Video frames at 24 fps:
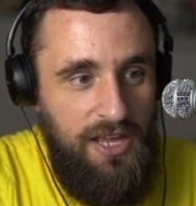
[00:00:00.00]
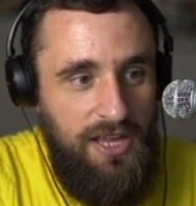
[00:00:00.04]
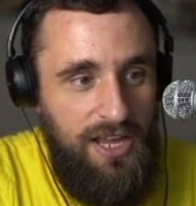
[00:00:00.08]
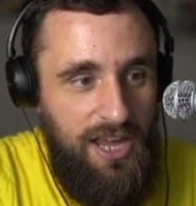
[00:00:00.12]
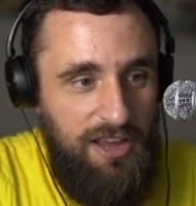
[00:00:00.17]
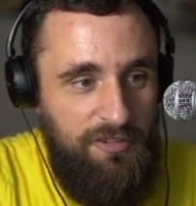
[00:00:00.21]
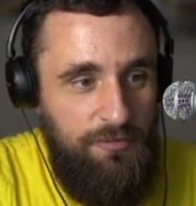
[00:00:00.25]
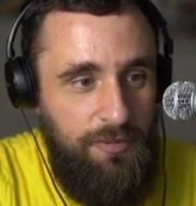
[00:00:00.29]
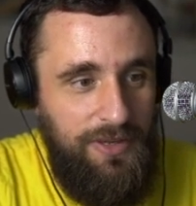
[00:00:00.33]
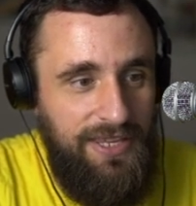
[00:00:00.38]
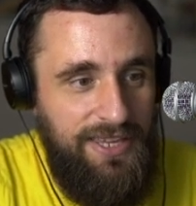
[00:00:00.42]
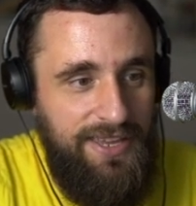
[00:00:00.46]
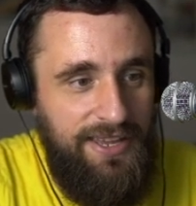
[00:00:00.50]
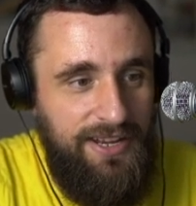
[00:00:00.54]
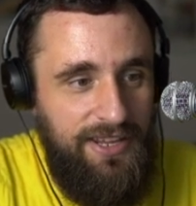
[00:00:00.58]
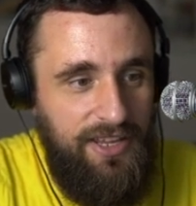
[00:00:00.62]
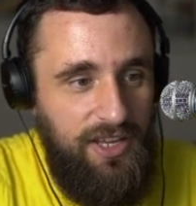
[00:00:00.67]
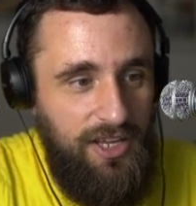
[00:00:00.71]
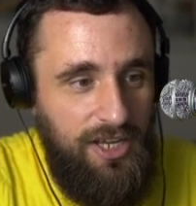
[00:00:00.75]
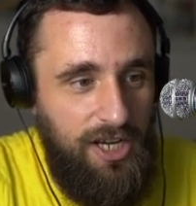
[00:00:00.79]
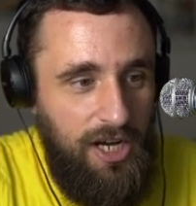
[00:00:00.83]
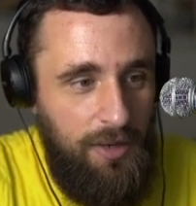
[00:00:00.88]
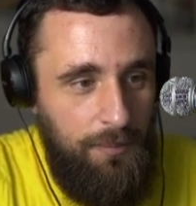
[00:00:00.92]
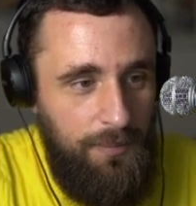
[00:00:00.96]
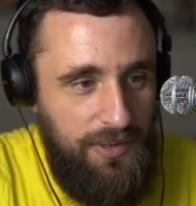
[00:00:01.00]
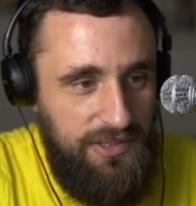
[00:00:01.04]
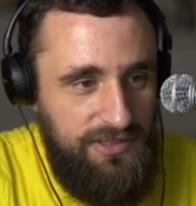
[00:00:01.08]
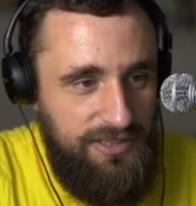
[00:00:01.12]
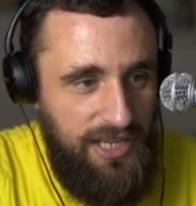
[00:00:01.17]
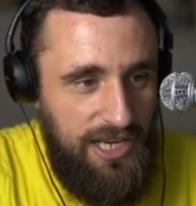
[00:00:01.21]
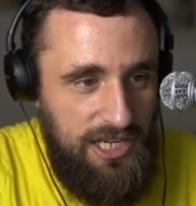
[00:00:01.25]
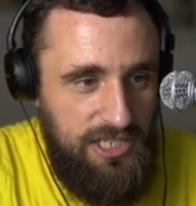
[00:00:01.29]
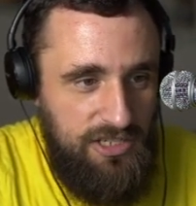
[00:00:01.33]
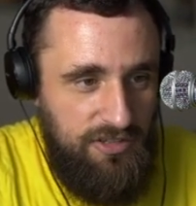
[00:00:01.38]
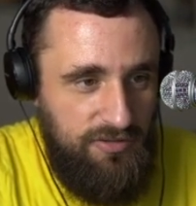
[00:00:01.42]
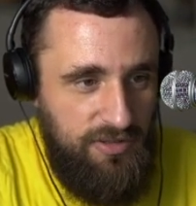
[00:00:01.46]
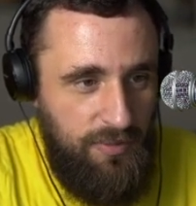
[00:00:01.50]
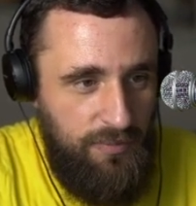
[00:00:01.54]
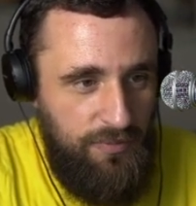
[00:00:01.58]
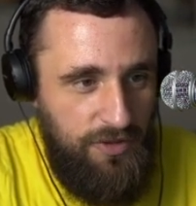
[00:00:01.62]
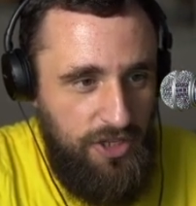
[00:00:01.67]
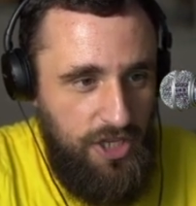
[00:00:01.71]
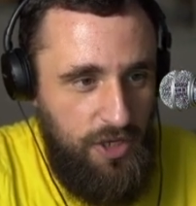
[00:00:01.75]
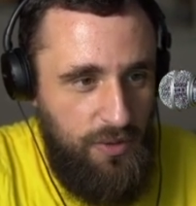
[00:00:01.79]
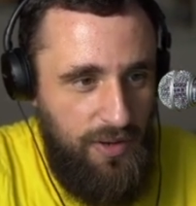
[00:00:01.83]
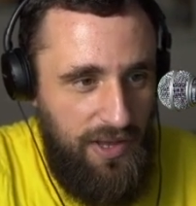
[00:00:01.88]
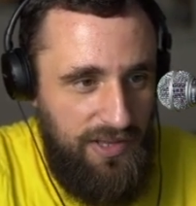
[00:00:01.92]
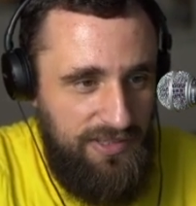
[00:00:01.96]
have been getting compensation from the
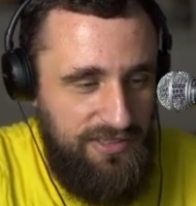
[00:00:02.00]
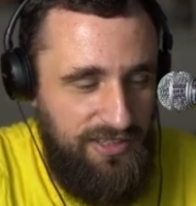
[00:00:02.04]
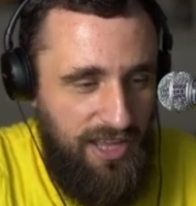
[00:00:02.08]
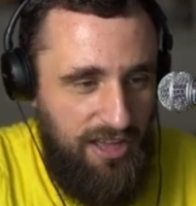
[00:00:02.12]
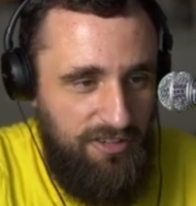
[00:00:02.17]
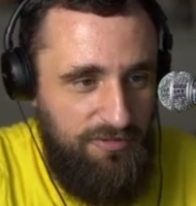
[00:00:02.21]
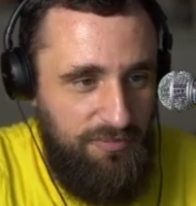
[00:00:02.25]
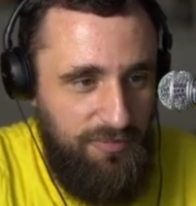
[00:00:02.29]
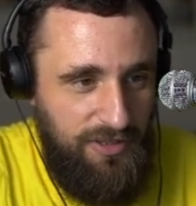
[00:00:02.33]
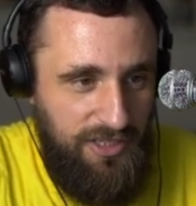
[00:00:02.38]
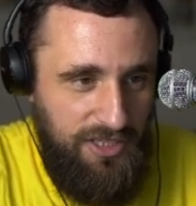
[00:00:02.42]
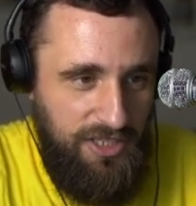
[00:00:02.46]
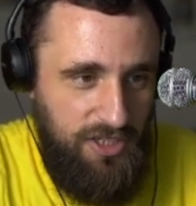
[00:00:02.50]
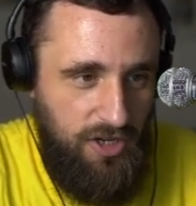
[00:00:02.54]
US government,